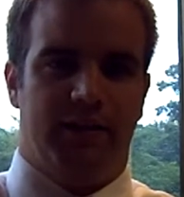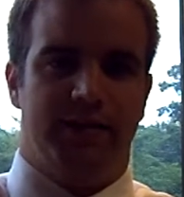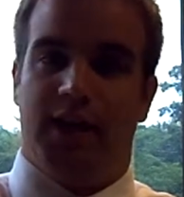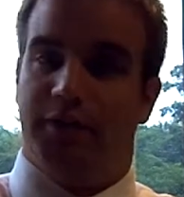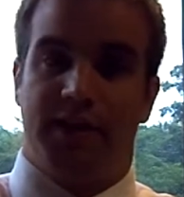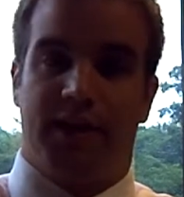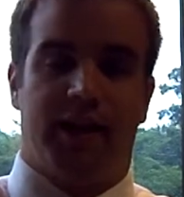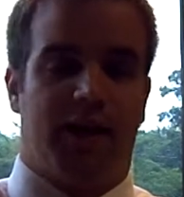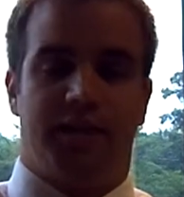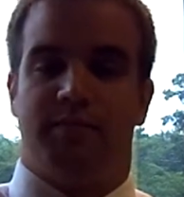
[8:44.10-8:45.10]
Deltec
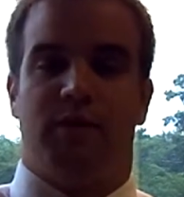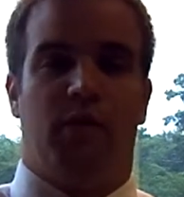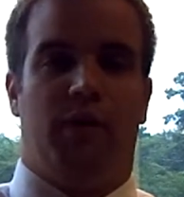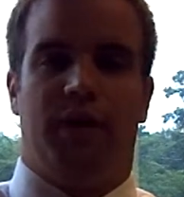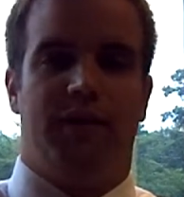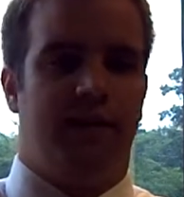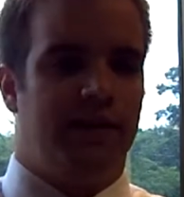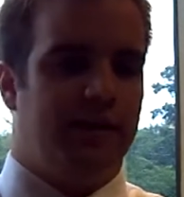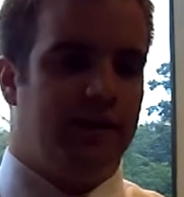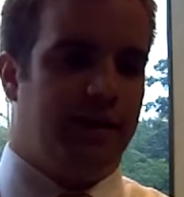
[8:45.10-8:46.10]
Cosmo,
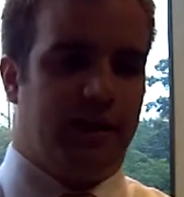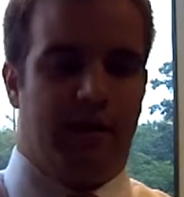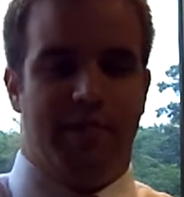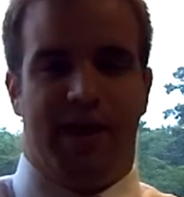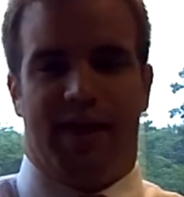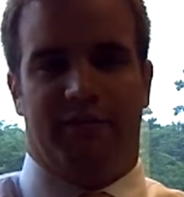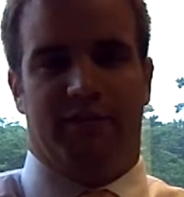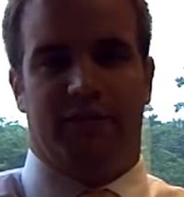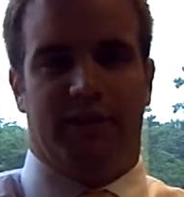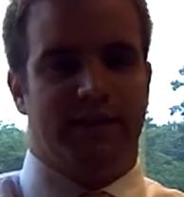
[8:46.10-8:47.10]
I may have
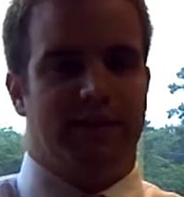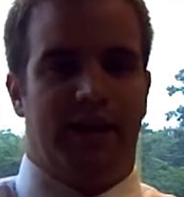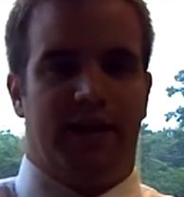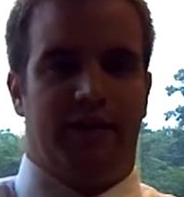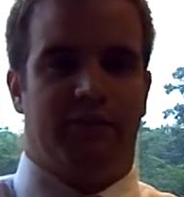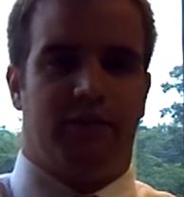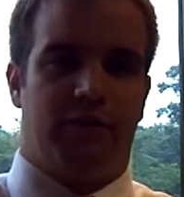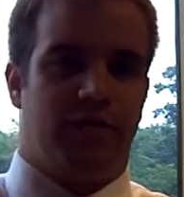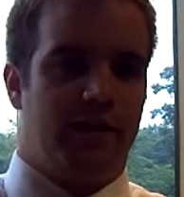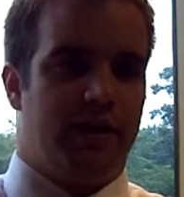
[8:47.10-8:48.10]
a side in for
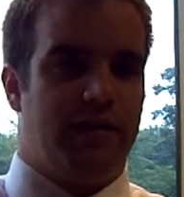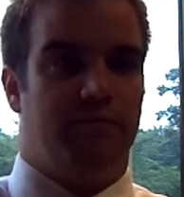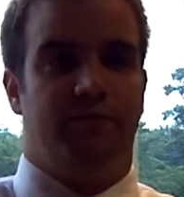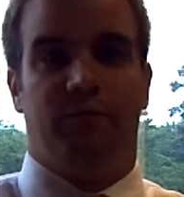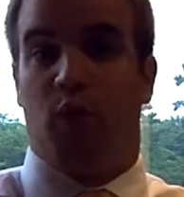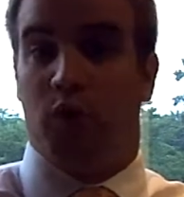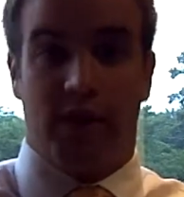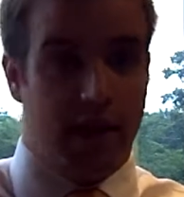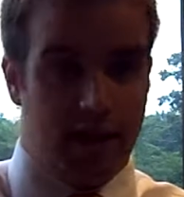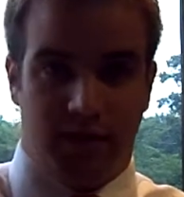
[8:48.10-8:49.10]
3-4
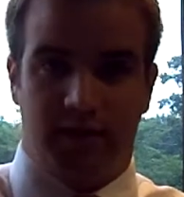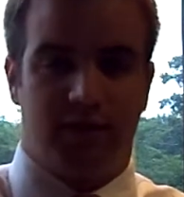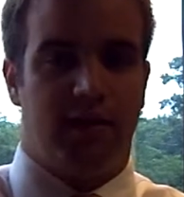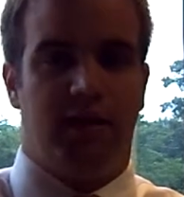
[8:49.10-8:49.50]
days.